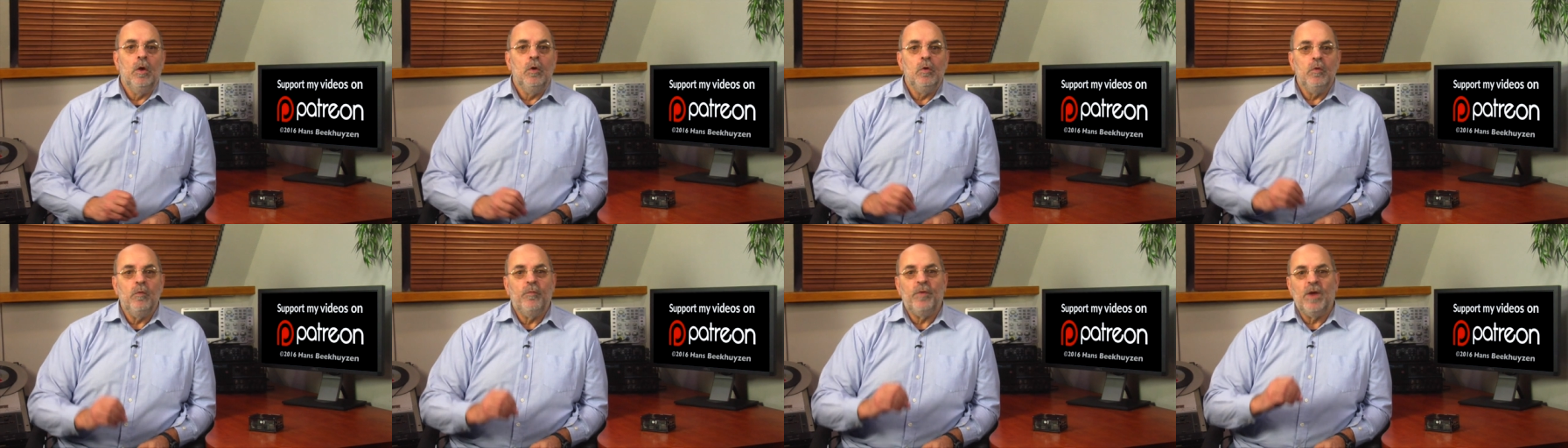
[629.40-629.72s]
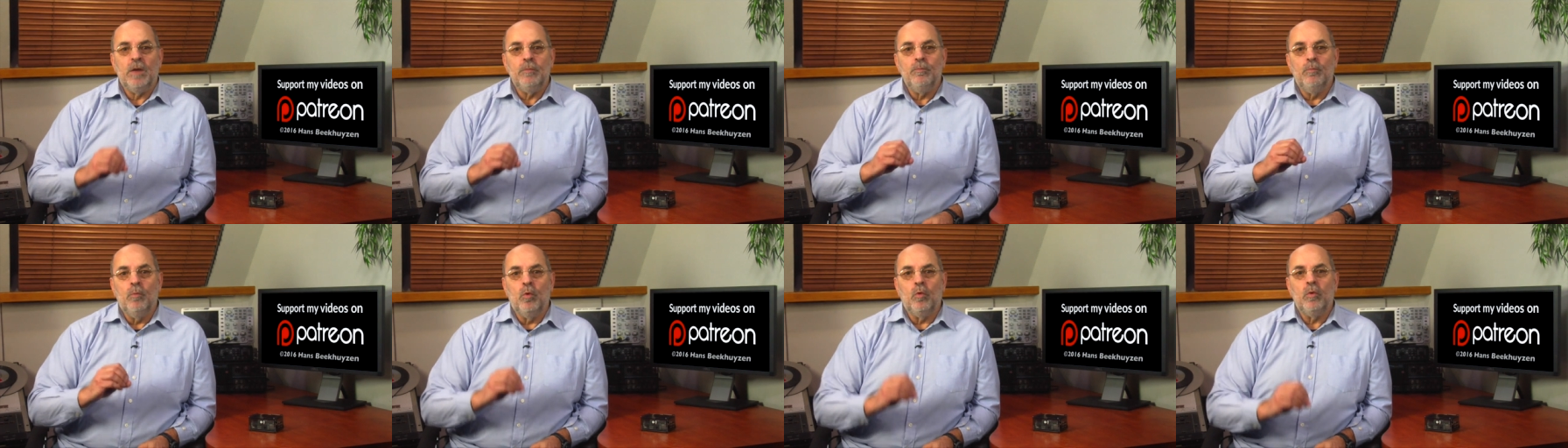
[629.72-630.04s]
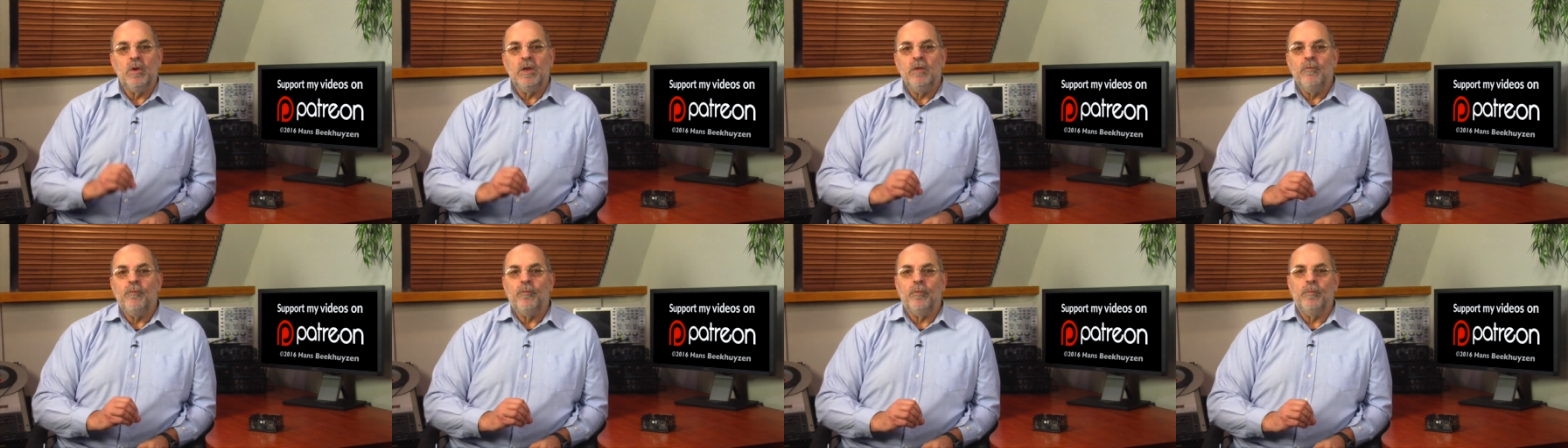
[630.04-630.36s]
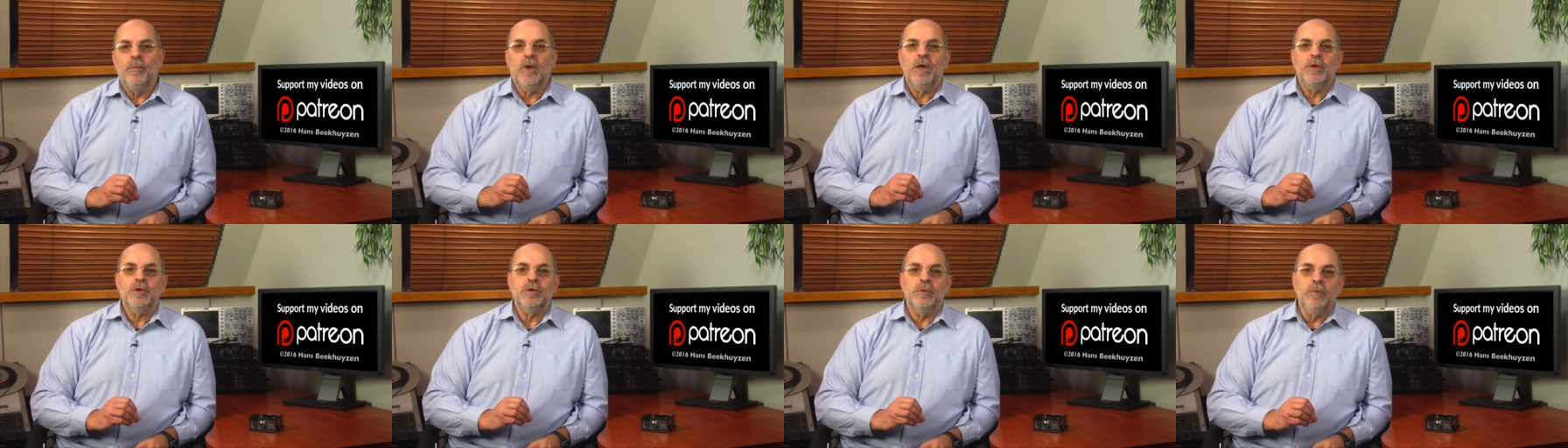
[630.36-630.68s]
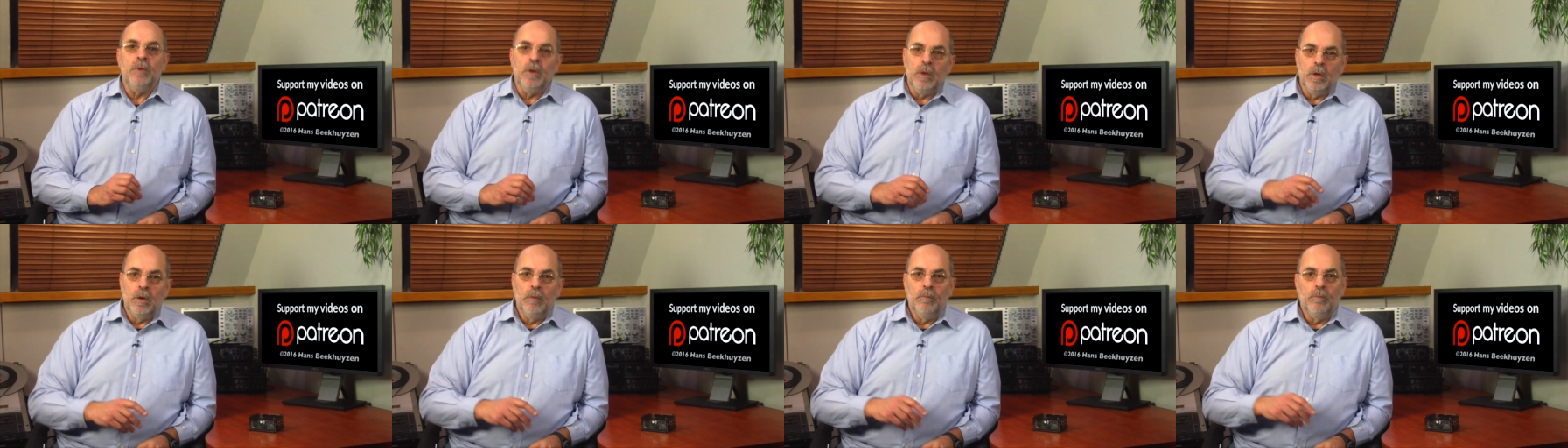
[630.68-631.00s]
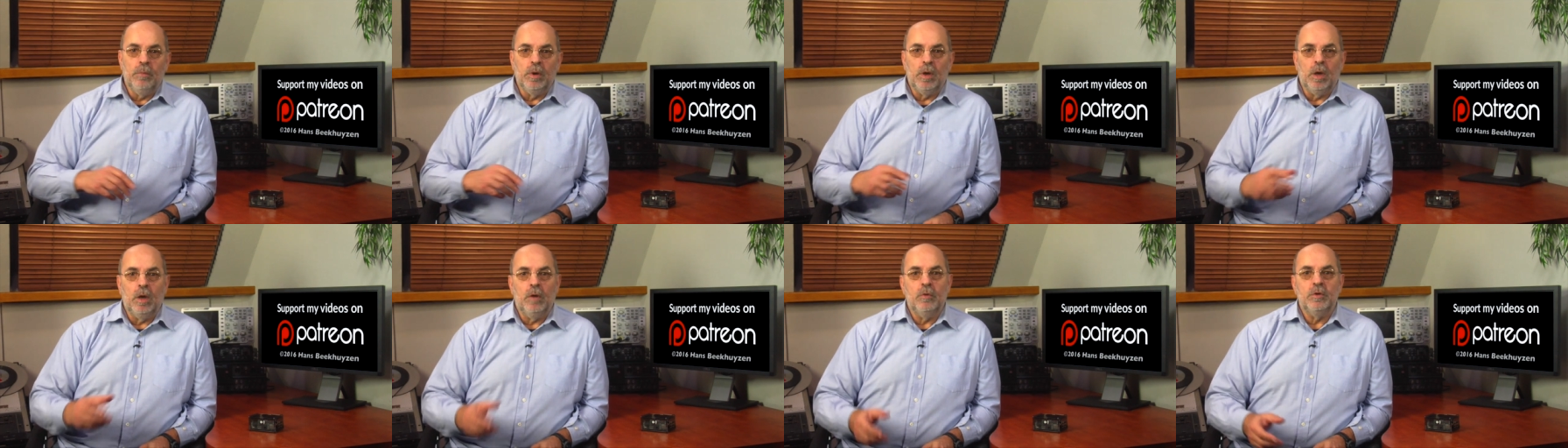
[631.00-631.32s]
You'll find more information
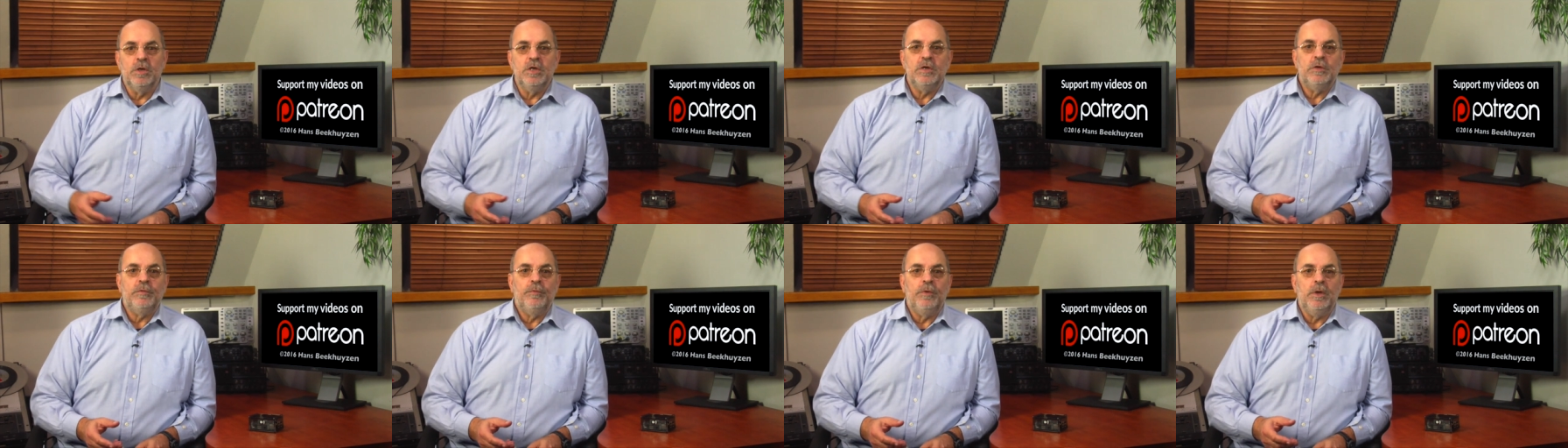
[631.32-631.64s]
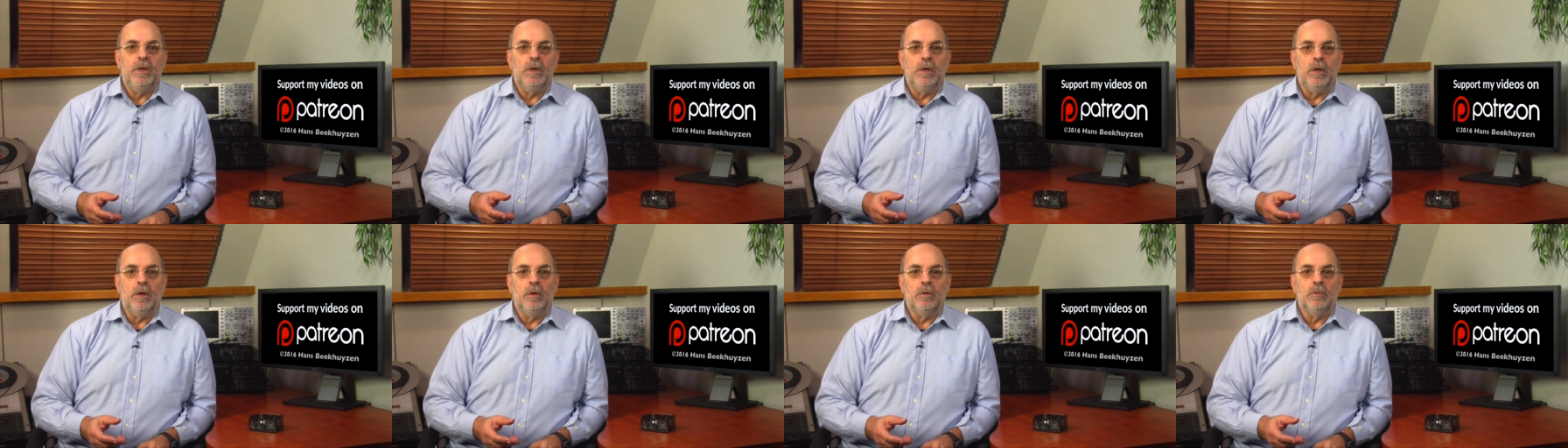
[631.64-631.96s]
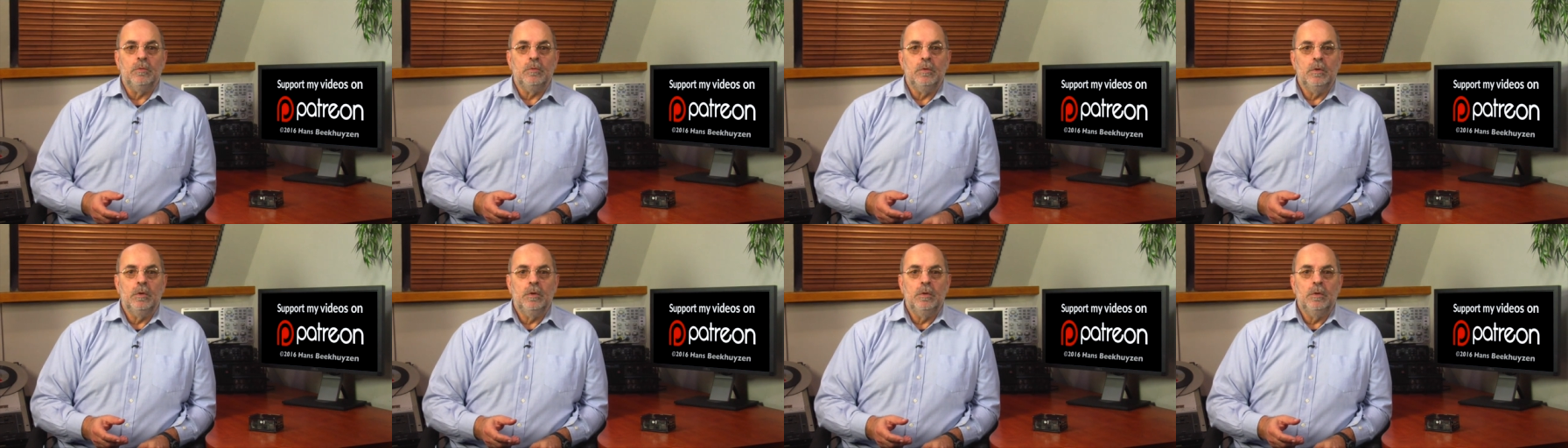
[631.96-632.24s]
below this video.